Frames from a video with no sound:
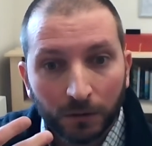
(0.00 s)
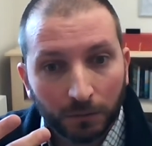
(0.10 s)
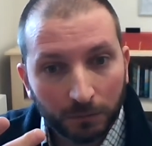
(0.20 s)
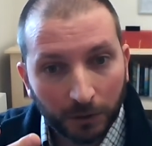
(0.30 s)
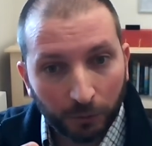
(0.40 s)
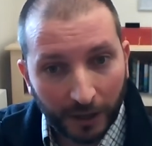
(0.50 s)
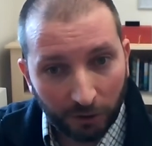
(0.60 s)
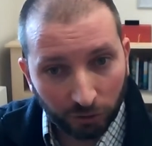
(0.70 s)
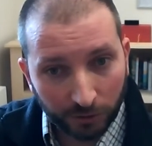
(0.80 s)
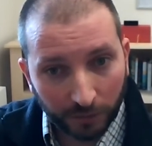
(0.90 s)

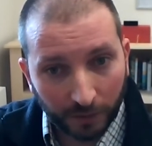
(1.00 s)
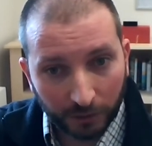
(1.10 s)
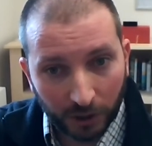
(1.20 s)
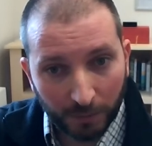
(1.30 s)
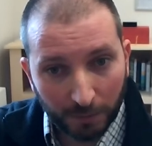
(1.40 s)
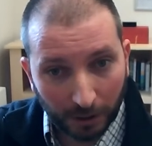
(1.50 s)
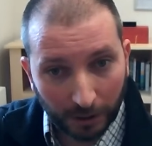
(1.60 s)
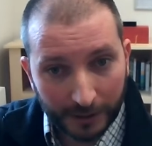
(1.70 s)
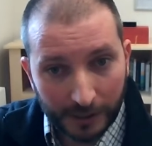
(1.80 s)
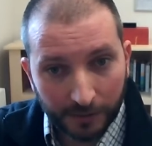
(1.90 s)
locations on the human
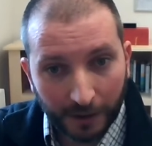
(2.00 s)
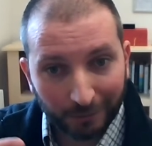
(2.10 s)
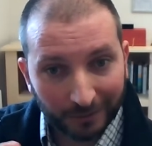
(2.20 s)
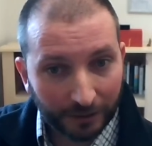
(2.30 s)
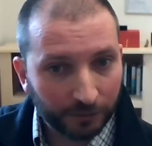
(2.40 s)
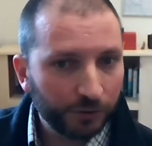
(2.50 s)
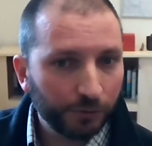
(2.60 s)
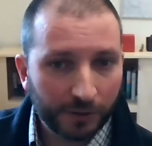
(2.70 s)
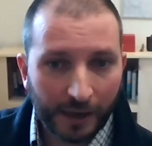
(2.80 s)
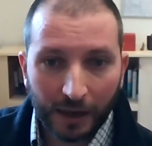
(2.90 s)
body that are linked to,
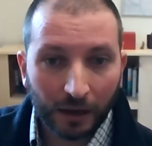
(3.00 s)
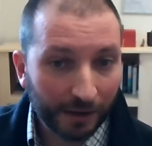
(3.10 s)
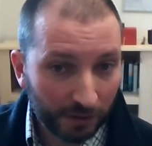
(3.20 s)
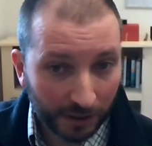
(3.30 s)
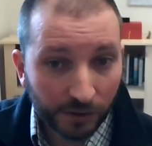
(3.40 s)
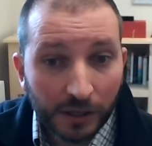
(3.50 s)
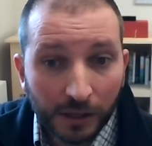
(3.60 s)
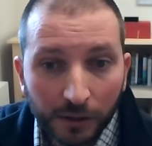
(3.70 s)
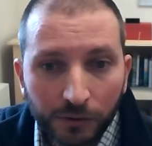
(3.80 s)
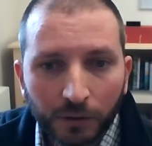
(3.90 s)
say, a given
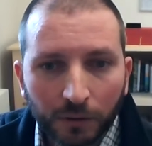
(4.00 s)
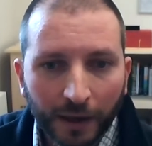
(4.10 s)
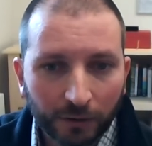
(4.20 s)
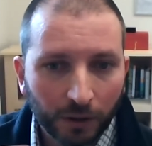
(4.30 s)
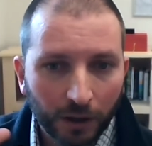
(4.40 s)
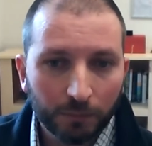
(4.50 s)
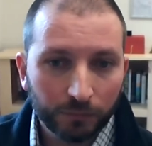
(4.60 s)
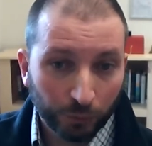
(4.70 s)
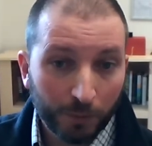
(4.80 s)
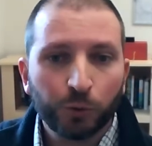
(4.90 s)
disease, like
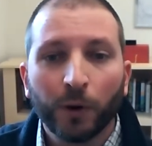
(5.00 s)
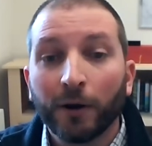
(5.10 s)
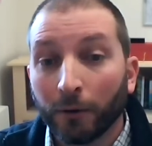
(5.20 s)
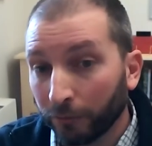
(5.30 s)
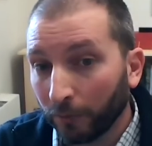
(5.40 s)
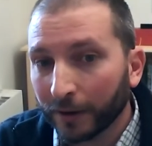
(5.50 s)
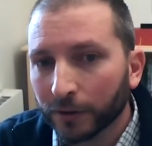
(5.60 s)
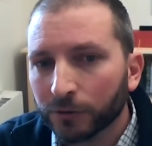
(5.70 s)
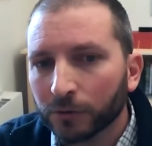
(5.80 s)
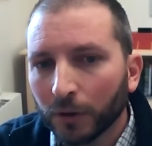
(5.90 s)
rheumatoid
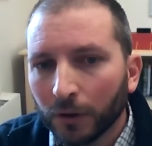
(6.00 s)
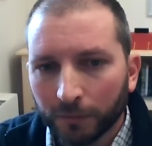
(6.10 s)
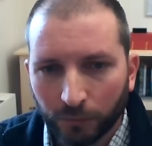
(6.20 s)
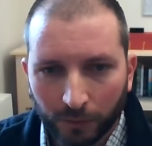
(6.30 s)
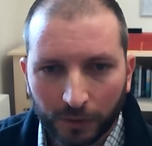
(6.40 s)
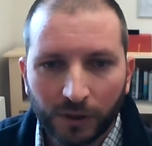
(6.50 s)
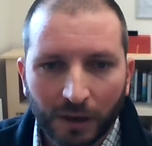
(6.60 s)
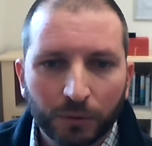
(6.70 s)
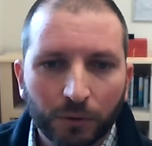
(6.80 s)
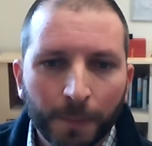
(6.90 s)
arthritis, for
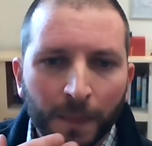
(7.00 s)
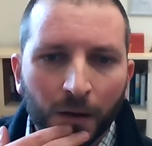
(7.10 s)
example.